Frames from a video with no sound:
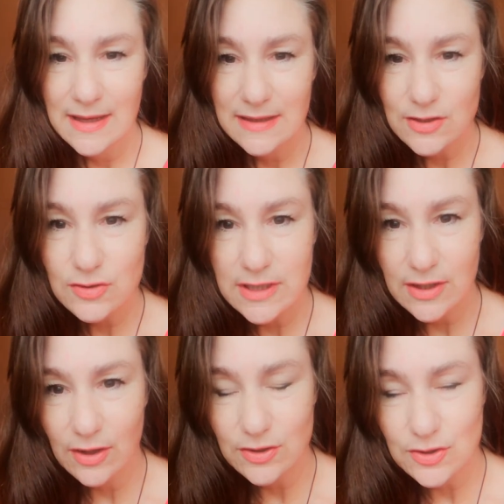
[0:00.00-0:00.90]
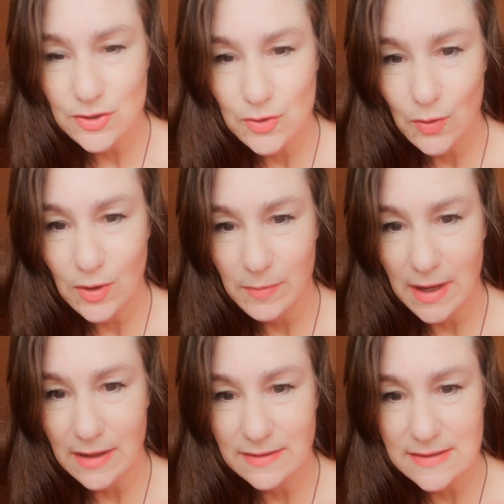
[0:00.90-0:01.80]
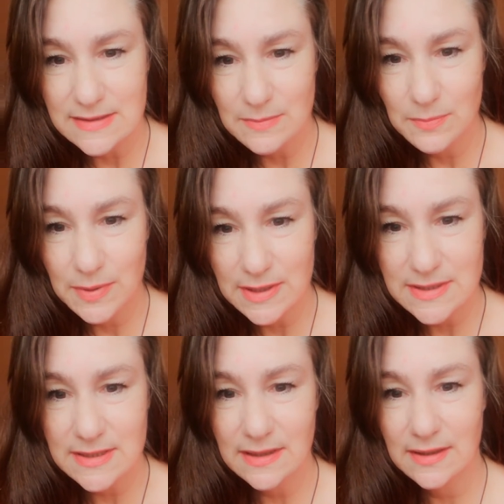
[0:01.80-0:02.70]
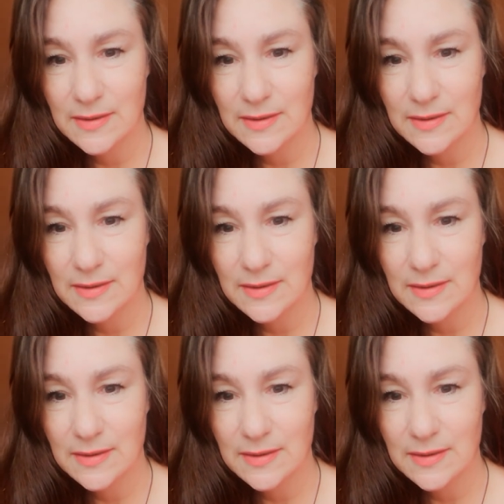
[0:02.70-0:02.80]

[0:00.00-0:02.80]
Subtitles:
literally going to talk about the simplistic